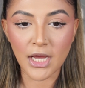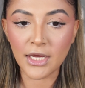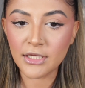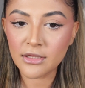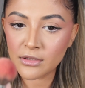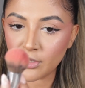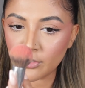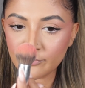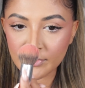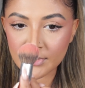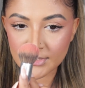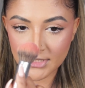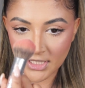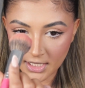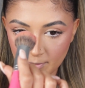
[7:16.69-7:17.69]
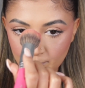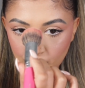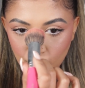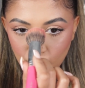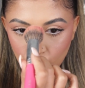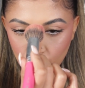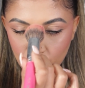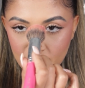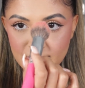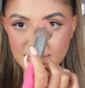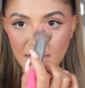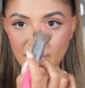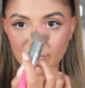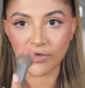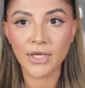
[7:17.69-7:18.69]
I either go for the tip or this
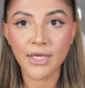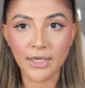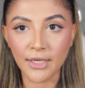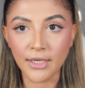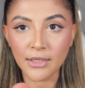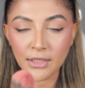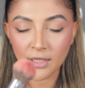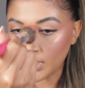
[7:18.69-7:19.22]
area here.